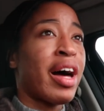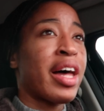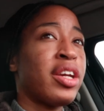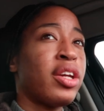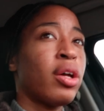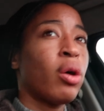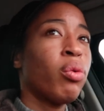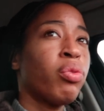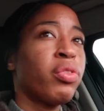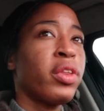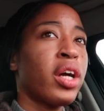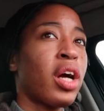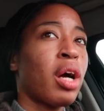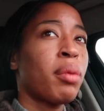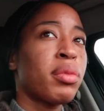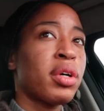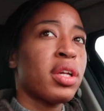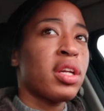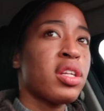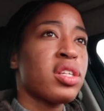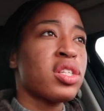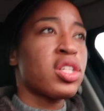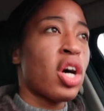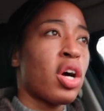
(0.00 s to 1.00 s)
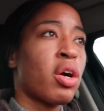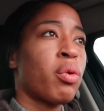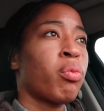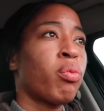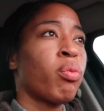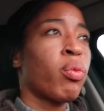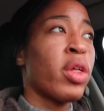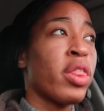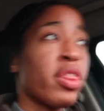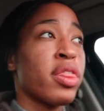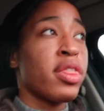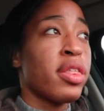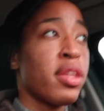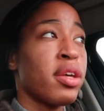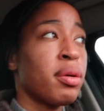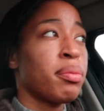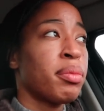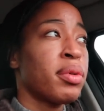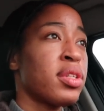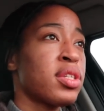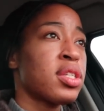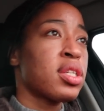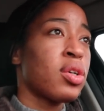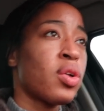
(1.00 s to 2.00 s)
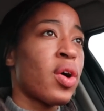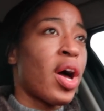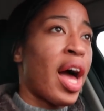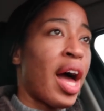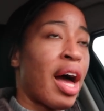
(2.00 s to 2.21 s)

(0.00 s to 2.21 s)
I don't think I'm gonna start with them until